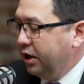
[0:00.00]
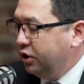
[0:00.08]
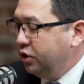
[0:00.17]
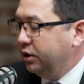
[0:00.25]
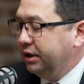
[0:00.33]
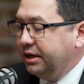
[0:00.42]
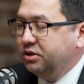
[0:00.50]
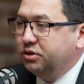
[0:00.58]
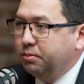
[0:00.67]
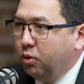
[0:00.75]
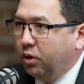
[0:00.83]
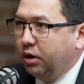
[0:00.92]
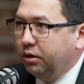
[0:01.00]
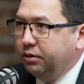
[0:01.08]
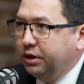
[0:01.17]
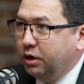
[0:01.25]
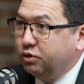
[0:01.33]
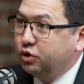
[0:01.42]
could lead to more,
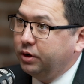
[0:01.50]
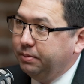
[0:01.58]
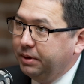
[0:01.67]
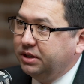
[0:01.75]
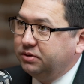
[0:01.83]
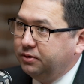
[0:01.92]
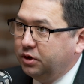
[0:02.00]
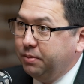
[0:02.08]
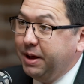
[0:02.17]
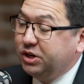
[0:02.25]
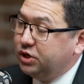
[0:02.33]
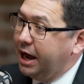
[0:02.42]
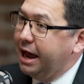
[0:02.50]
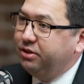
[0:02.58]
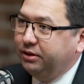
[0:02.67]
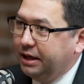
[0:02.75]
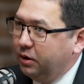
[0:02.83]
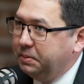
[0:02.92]
you know, treatments for dementia. I
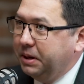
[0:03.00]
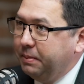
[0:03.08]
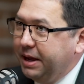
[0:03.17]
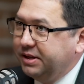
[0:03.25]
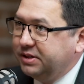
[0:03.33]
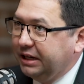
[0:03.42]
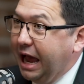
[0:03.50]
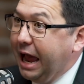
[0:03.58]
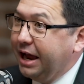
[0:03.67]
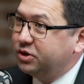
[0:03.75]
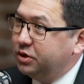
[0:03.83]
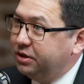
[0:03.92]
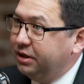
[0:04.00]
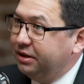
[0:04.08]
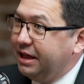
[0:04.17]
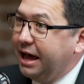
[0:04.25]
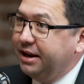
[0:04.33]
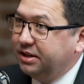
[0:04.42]
think that would be amazing. I actually think
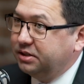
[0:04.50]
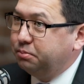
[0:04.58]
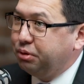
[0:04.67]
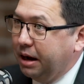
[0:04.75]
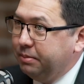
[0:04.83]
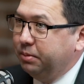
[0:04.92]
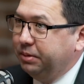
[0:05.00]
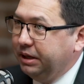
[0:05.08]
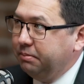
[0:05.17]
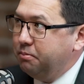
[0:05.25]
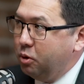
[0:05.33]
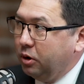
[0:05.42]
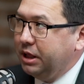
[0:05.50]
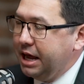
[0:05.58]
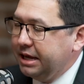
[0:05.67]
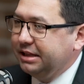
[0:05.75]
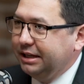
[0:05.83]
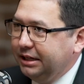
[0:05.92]
that is probably more
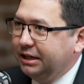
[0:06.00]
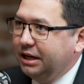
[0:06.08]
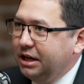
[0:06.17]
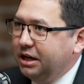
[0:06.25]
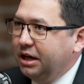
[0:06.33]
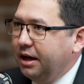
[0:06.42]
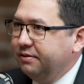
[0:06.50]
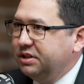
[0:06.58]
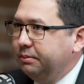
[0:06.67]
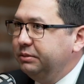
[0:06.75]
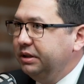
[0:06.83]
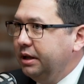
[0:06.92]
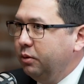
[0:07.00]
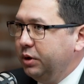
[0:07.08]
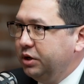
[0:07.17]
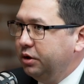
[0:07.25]
likely of something that we